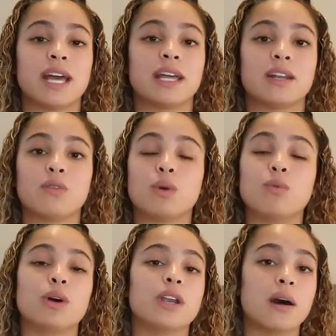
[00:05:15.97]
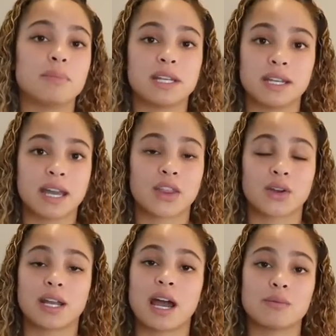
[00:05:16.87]
and we would not be
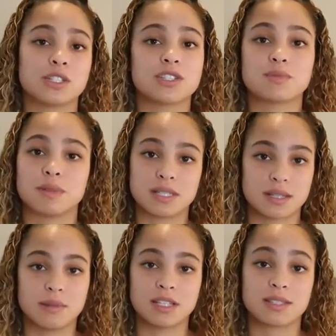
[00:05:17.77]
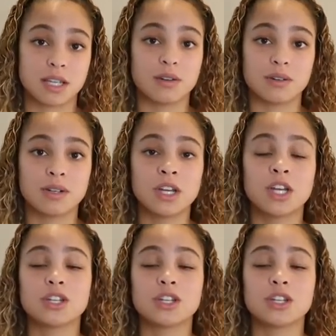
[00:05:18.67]
together, and I would just be single.